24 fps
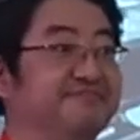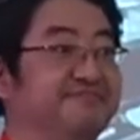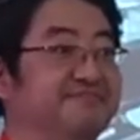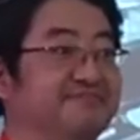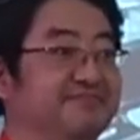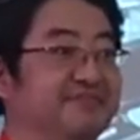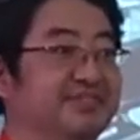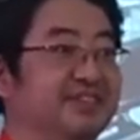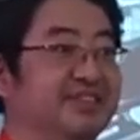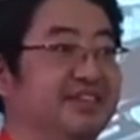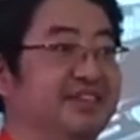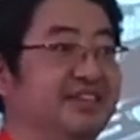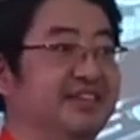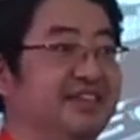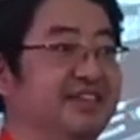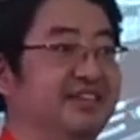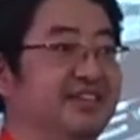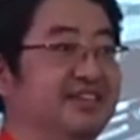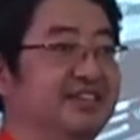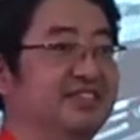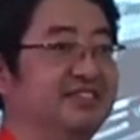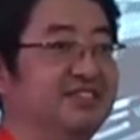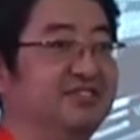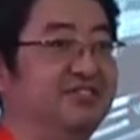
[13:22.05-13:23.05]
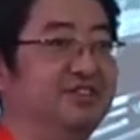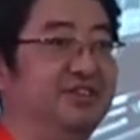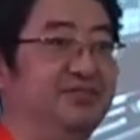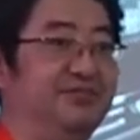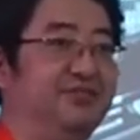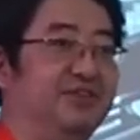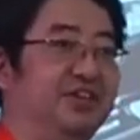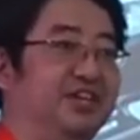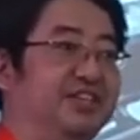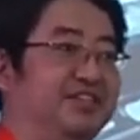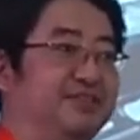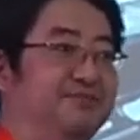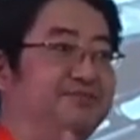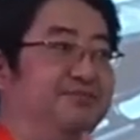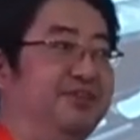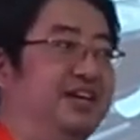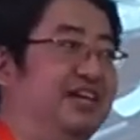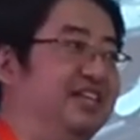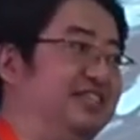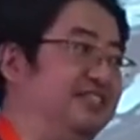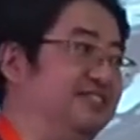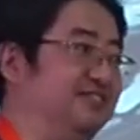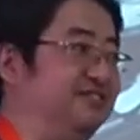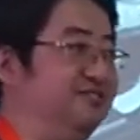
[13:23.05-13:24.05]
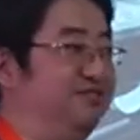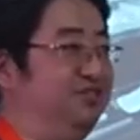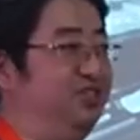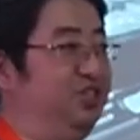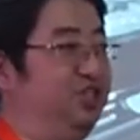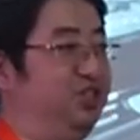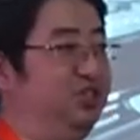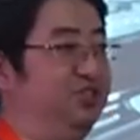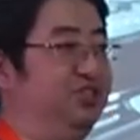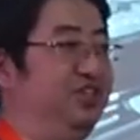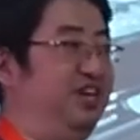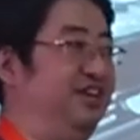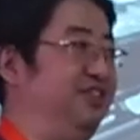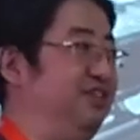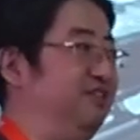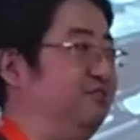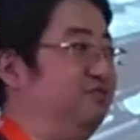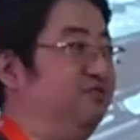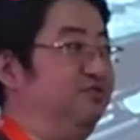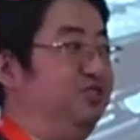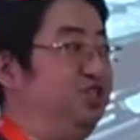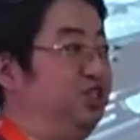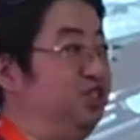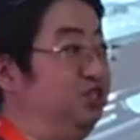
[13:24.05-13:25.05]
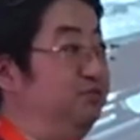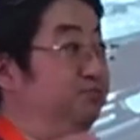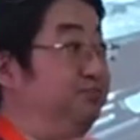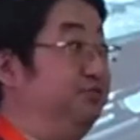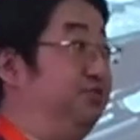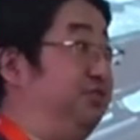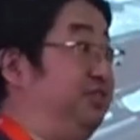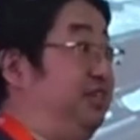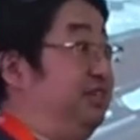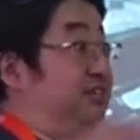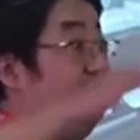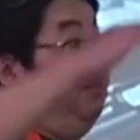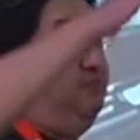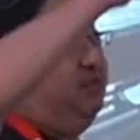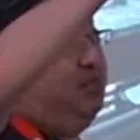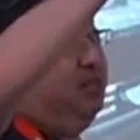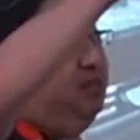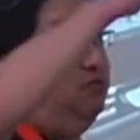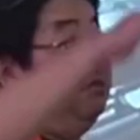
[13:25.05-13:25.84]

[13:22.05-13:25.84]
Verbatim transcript: So if you get the lighter condition, the other condition productivity goes up.